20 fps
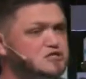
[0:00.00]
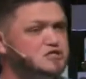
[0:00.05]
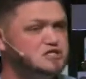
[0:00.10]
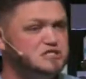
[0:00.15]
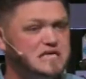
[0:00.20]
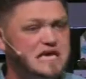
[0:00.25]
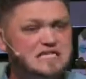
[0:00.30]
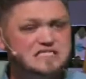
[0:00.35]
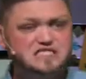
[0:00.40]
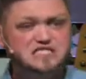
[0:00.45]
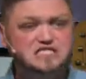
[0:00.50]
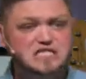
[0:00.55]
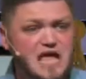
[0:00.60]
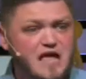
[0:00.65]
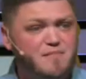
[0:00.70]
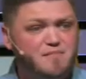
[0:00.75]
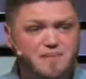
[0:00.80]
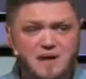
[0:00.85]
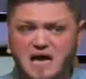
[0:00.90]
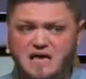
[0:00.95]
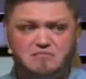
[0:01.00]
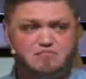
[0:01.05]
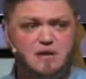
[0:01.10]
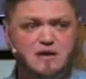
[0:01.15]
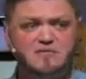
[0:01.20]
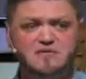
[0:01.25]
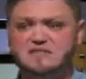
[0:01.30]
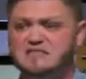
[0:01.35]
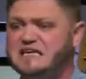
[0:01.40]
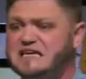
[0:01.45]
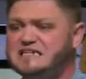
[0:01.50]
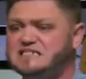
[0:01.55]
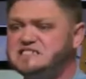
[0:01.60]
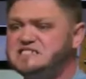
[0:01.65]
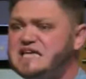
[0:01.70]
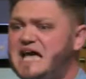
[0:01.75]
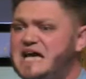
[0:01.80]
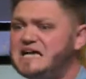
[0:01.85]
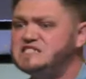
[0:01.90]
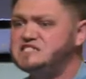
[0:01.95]
to that same path, maybe in the
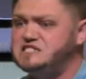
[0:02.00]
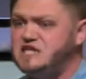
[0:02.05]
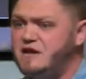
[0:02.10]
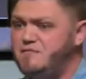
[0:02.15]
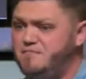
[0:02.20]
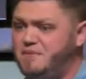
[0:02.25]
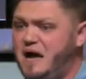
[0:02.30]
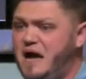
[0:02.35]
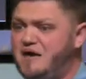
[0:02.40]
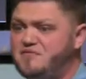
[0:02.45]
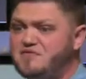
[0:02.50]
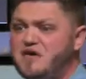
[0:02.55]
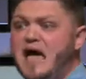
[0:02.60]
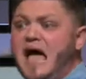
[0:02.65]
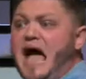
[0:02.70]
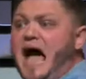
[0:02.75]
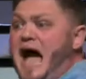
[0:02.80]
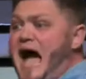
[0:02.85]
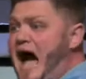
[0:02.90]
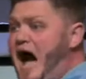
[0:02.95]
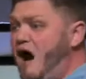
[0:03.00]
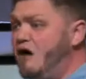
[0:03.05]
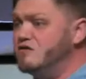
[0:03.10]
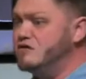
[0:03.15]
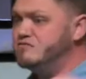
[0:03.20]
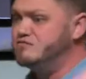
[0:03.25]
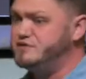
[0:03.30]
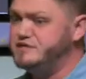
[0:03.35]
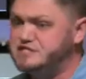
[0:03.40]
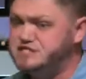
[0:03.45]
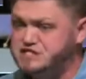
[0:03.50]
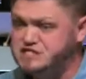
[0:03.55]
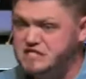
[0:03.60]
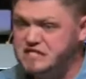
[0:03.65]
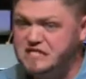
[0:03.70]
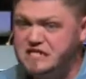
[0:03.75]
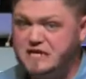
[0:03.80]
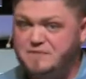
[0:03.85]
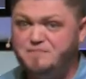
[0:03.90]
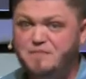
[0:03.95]
exact same path, out of the
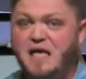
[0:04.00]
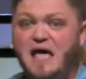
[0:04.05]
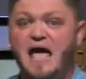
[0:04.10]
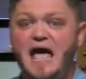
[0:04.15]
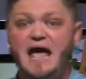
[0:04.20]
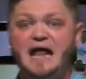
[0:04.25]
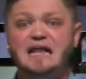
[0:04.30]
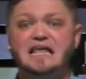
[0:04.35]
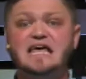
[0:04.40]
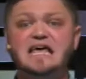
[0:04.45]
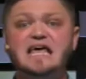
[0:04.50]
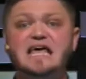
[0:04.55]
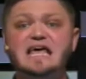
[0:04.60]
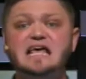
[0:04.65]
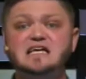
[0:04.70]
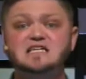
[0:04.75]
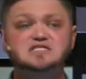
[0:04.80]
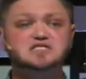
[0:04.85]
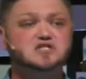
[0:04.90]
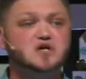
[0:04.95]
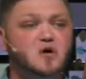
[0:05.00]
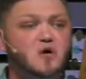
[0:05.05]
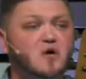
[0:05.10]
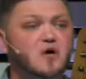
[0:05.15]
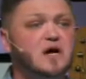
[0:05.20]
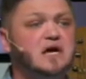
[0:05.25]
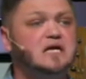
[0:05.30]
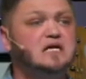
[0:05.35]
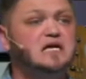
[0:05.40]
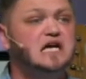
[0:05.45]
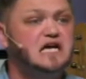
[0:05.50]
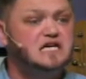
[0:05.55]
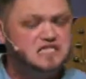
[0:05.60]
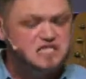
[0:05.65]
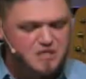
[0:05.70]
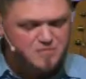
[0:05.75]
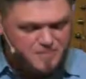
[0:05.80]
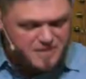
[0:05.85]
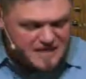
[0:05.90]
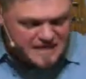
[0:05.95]
city, and he is going
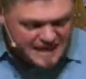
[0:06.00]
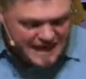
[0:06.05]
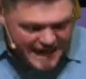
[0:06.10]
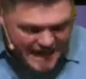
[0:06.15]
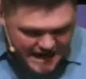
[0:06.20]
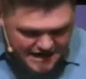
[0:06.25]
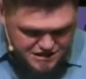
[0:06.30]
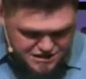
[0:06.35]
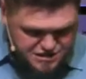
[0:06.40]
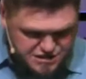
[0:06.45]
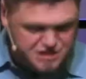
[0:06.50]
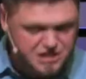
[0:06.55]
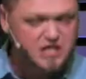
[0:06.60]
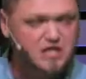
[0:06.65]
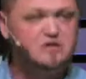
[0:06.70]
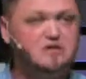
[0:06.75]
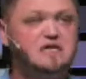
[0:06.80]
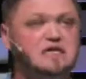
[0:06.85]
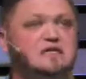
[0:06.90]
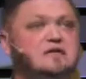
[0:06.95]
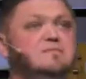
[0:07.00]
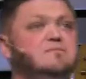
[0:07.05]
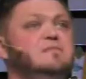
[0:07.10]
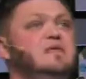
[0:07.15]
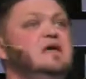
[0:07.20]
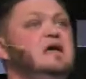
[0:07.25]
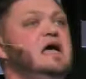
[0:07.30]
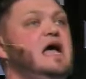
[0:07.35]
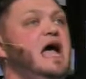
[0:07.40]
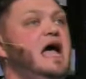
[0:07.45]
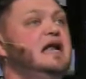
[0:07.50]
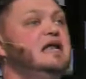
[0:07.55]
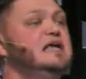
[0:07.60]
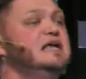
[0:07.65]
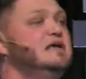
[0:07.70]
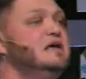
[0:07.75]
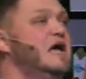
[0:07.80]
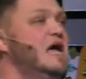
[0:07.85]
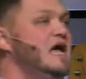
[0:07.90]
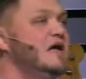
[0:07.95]
to be executed and
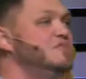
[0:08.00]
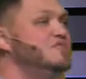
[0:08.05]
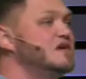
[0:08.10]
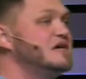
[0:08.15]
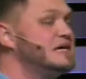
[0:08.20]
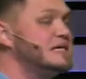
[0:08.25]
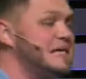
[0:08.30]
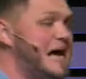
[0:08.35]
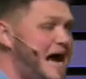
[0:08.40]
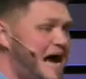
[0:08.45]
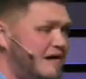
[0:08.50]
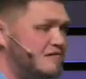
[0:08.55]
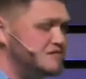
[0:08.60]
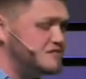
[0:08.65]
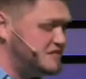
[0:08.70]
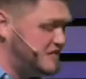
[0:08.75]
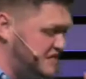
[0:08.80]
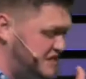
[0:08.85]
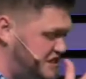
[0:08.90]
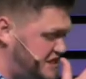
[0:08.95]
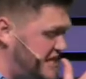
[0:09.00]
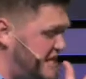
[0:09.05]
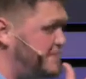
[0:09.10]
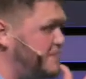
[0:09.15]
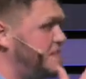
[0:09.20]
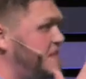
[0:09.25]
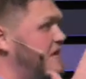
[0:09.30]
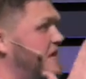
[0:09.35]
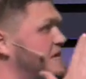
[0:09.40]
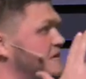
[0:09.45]
he the cloud the, the